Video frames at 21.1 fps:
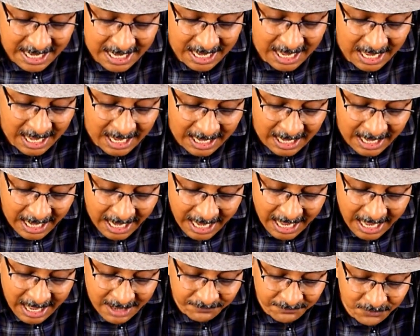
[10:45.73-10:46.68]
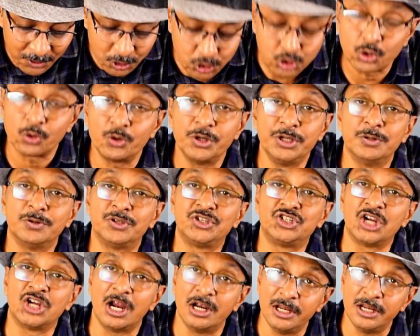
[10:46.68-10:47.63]
I have shown you
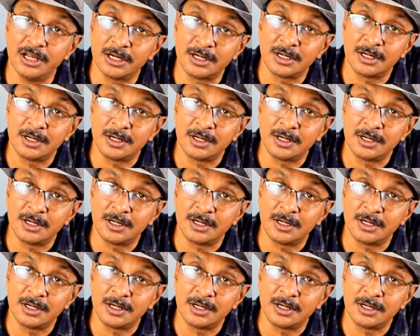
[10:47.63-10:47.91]
Charlier